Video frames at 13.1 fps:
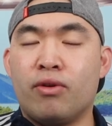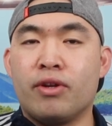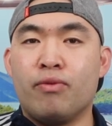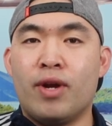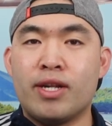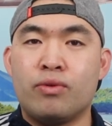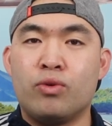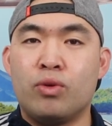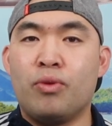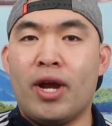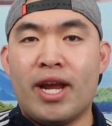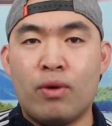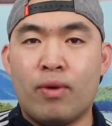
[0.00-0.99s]
or in restroom
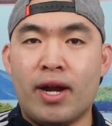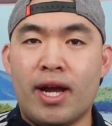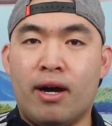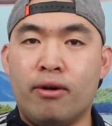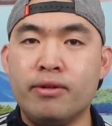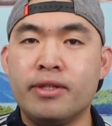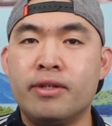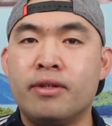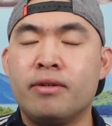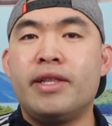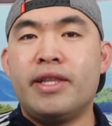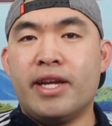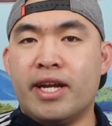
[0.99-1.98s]
or anywhere else,
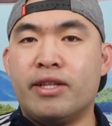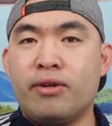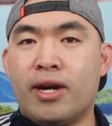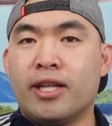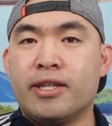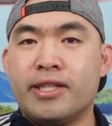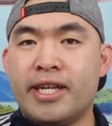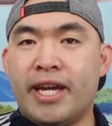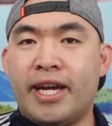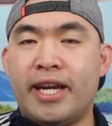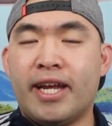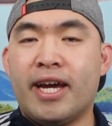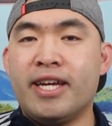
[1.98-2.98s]
then I do have to
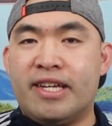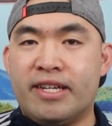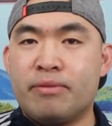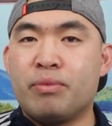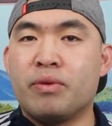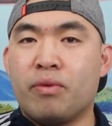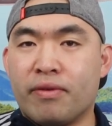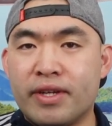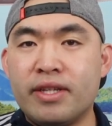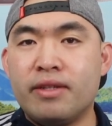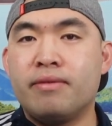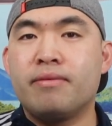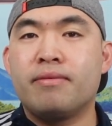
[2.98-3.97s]
say that it is pretty worth it.